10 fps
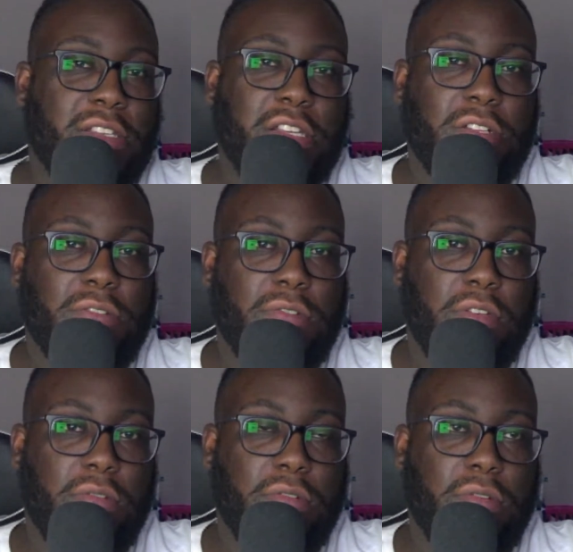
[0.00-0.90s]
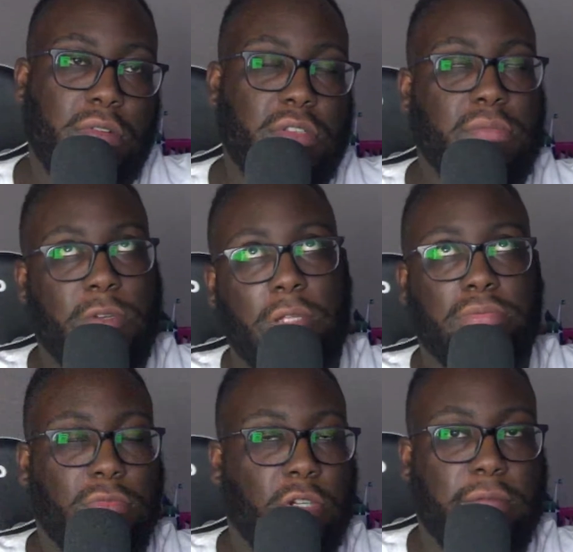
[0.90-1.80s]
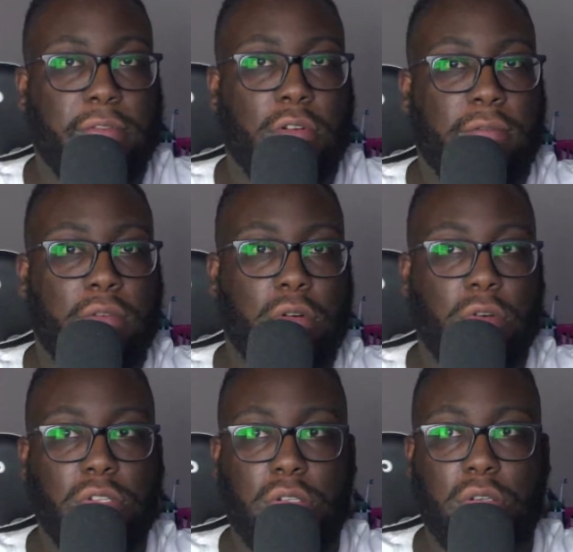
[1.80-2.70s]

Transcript: 120 hertz, well, 144 hertz,